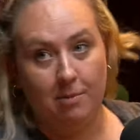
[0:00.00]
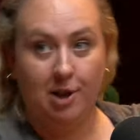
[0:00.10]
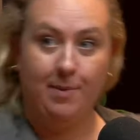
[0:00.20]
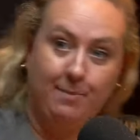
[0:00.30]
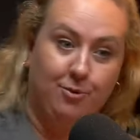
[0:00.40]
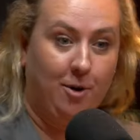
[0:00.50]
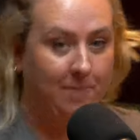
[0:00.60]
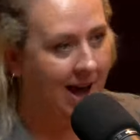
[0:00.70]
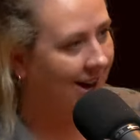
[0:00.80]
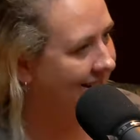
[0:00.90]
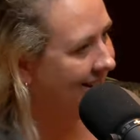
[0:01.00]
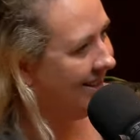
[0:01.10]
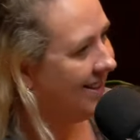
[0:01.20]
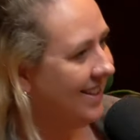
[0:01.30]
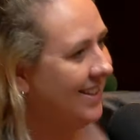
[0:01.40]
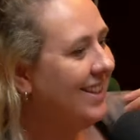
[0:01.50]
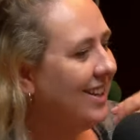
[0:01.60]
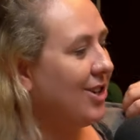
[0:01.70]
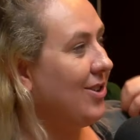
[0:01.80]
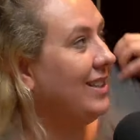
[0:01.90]
with a big broad back.
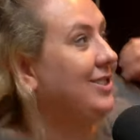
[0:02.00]
Chris